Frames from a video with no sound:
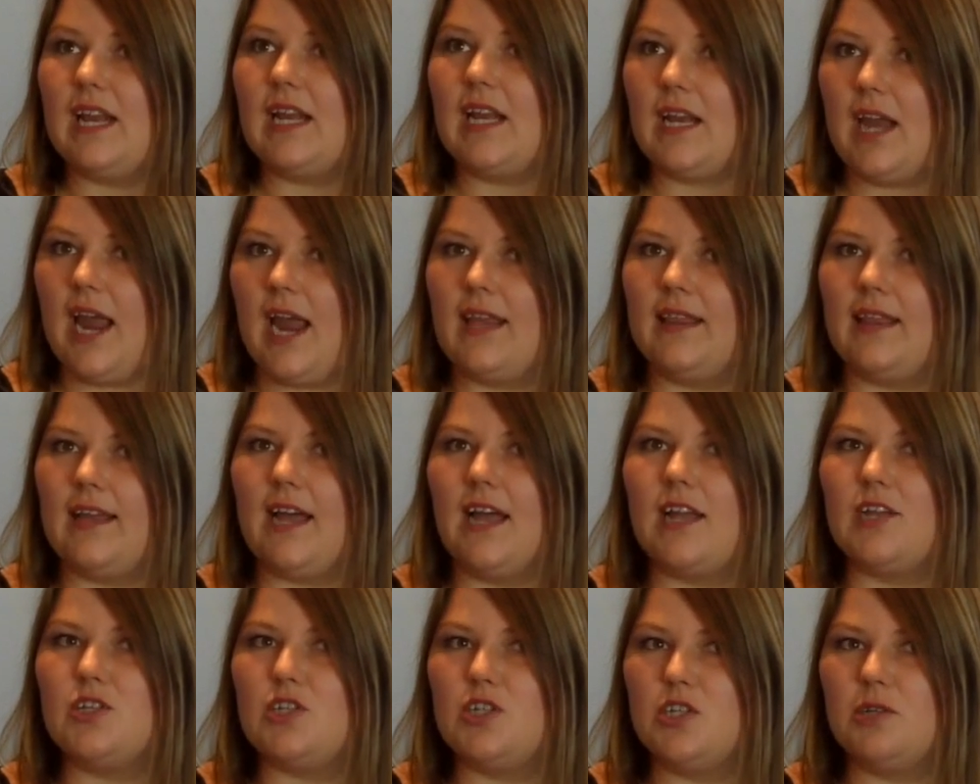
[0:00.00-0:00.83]
at night. Like
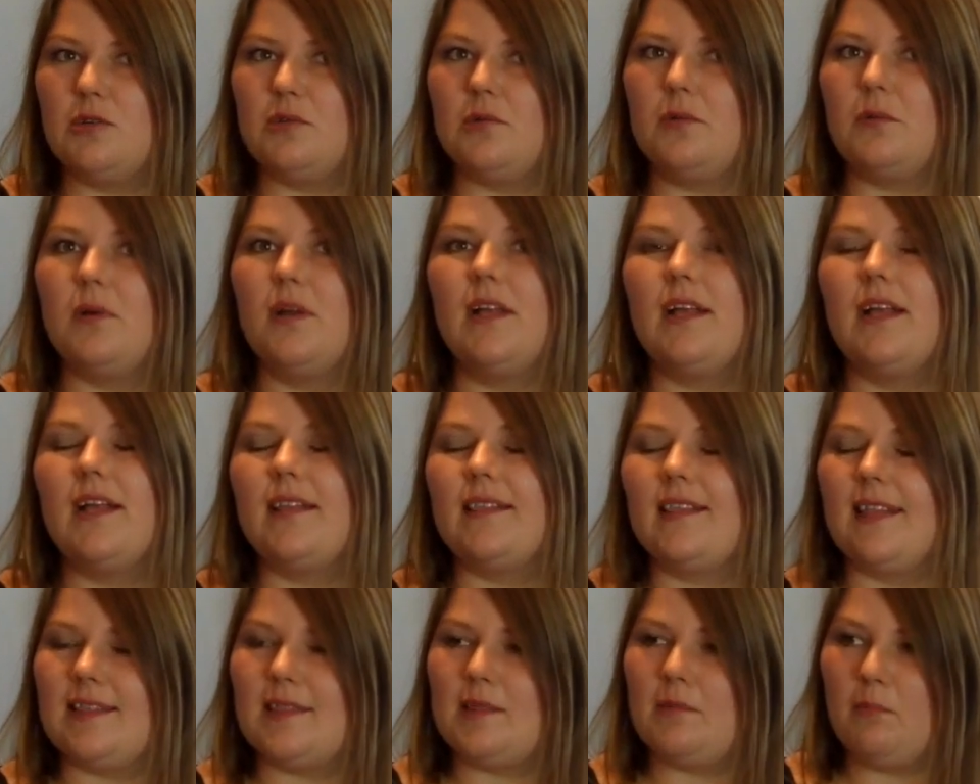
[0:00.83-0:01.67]
I do,
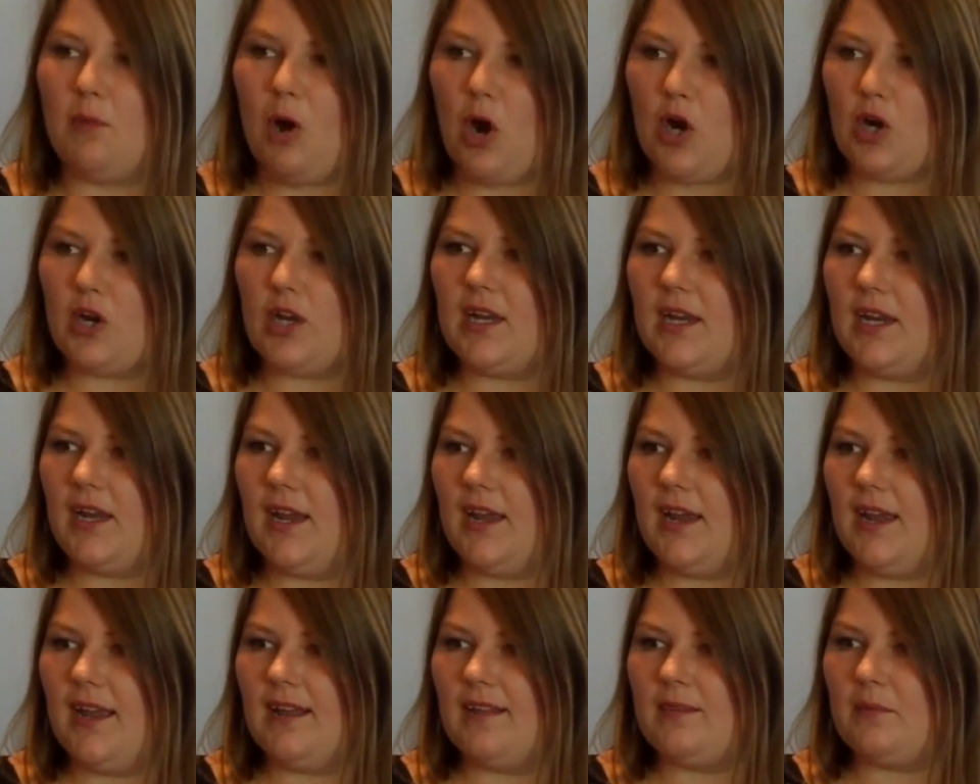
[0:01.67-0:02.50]
like the
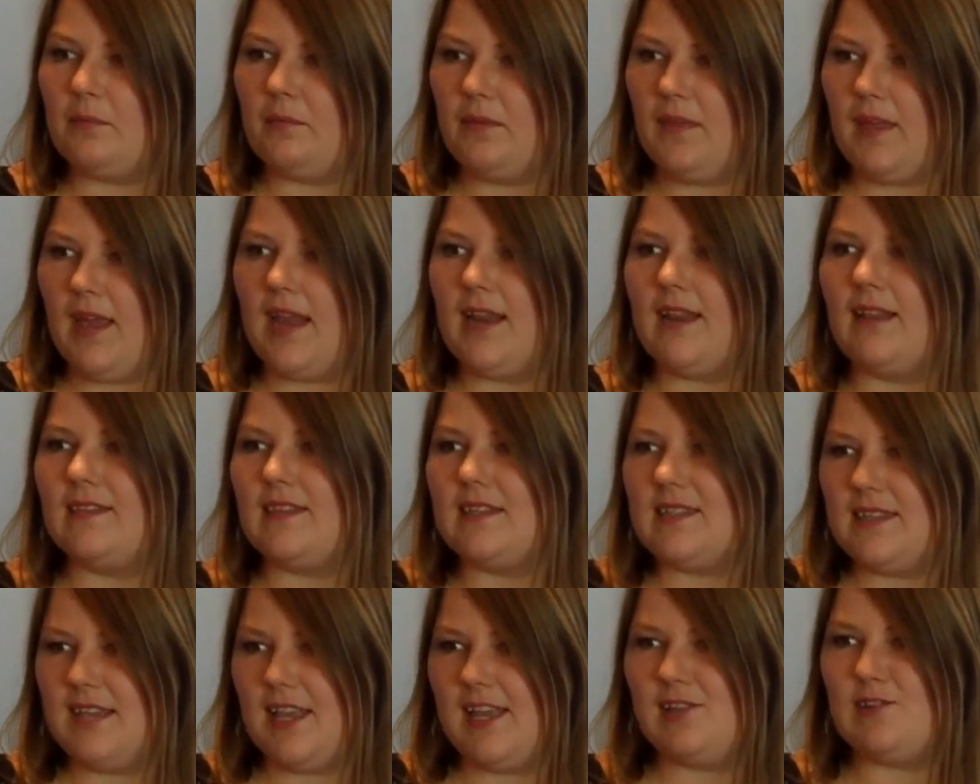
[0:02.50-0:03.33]
marketing, the planning, the
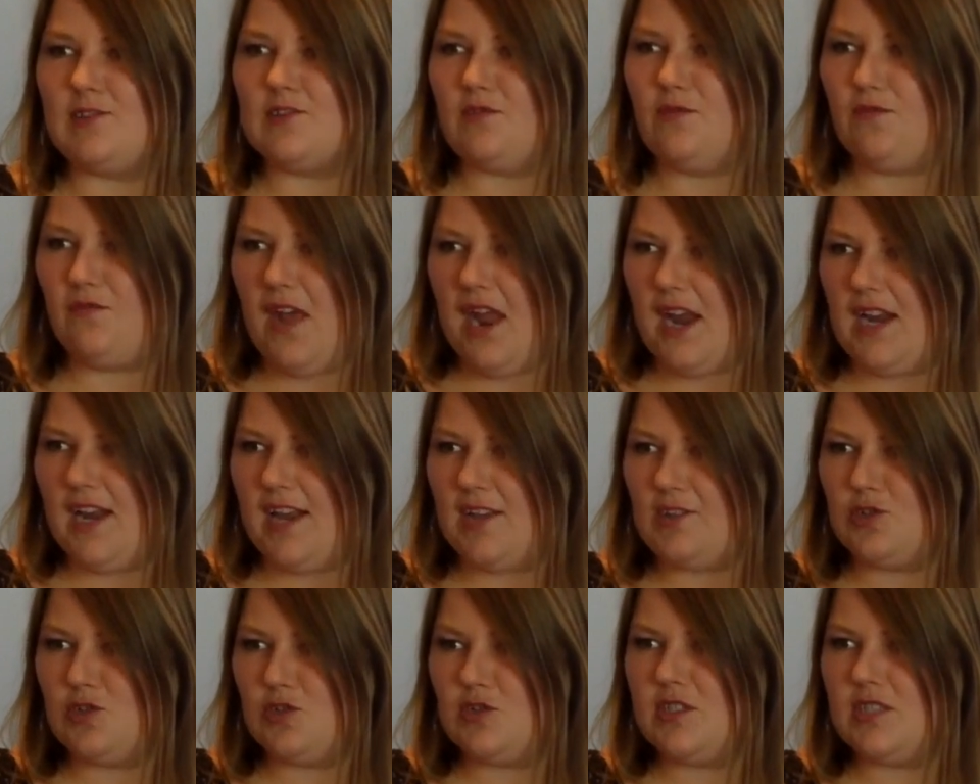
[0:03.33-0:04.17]
sales, the
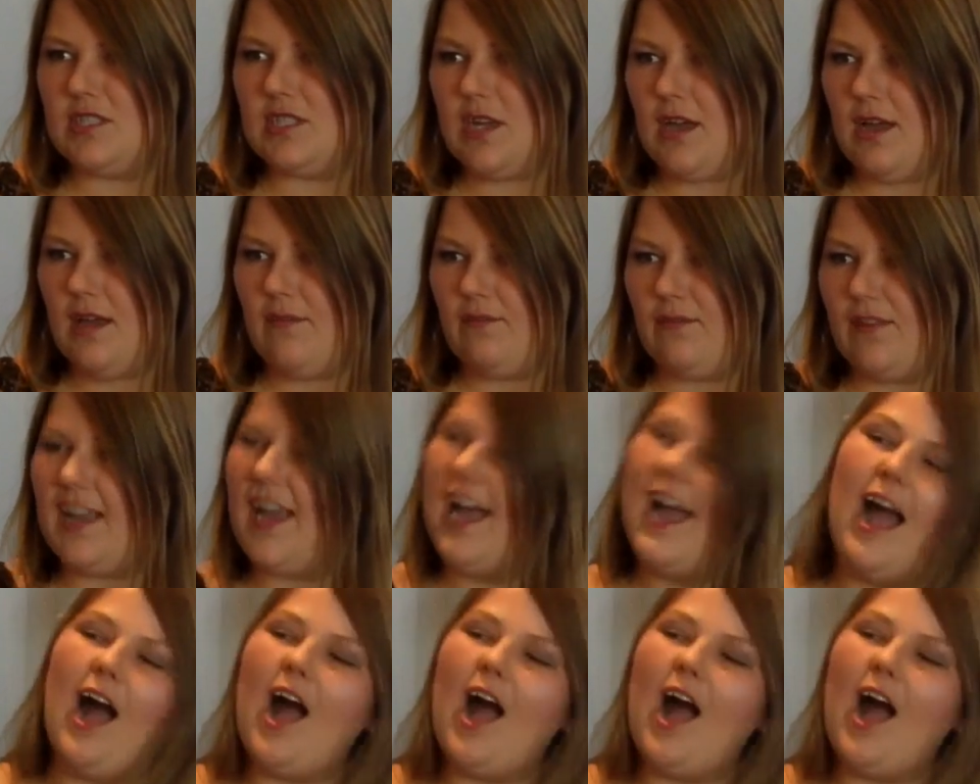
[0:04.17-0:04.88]
financial stuff. Like